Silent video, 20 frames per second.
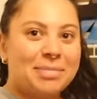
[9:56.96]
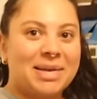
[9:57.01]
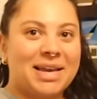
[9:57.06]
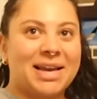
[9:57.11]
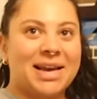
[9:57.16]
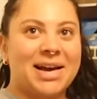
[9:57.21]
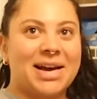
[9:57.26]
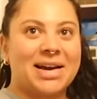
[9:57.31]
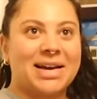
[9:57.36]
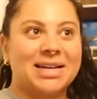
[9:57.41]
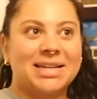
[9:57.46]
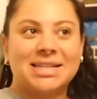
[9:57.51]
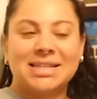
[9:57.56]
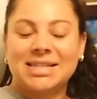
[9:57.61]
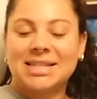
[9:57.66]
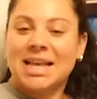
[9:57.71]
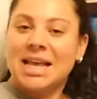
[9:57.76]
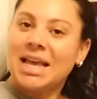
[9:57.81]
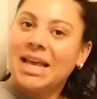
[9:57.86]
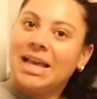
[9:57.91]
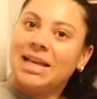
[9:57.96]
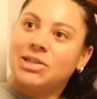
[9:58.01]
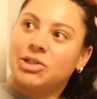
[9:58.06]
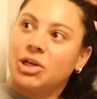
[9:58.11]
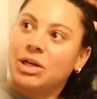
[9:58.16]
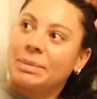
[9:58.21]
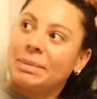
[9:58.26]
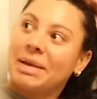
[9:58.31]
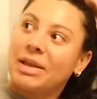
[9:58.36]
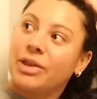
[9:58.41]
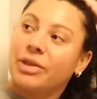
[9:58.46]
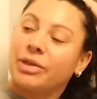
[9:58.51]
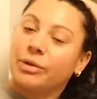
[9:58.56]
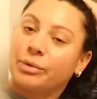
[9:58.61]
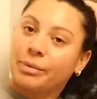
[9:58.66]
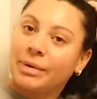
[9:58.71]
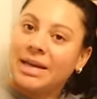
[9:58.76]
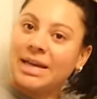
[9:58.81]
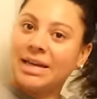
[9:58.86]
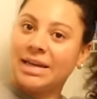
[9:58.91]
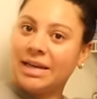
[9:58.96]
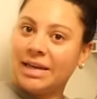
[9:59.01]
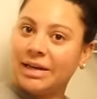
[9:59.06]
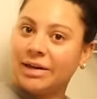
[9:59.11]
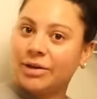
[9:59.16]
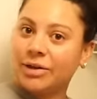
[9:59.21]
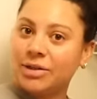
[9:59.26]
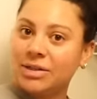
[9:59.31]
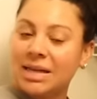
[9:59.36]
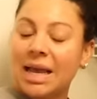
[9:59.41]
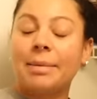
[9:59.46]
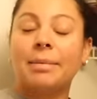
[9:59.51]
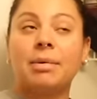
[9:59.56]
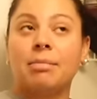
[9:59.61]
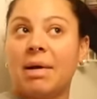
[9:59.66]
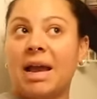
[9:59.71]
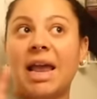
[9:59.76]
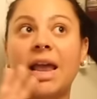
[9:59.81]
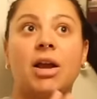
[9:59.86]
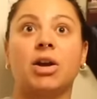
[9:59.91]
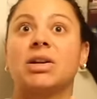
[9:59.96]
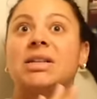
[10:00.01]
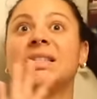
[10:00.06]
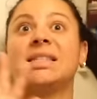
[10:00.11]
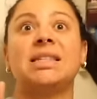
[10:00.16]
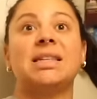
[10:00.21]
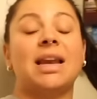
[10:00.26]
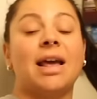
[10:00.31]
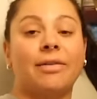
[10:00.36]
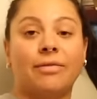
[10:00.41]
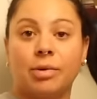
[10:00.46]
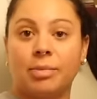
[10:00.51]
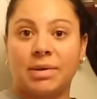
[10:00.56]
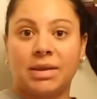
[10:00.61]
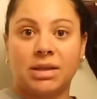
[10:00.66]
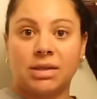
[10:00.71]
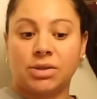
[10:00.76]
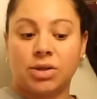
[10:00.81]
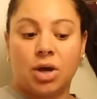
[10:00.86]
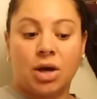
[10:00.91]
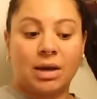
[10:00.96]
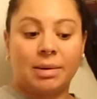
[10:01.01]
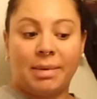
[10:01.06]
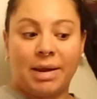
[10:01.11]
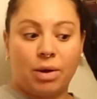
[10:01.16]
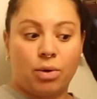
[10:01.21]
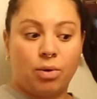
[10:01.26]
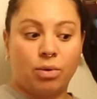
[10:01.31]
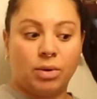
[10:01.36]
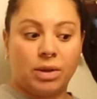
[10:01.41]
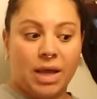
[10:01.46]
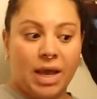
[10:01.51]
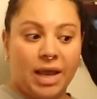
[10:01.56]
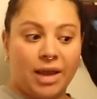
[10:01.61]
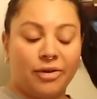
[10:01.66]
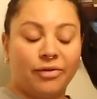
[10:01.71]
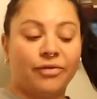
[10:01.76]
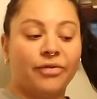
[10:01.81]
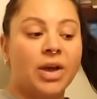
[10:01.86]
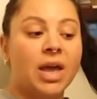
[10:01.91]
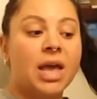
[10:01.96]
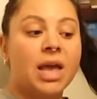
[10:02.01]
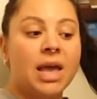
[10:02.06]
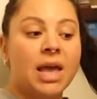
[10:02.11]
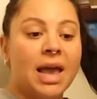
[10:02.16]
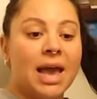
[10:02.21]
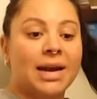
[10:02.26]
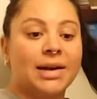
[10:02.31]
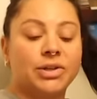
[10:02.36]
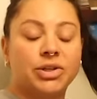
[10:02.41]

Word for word: because it took me three years. I mean, my hair has never been this long in my whole life and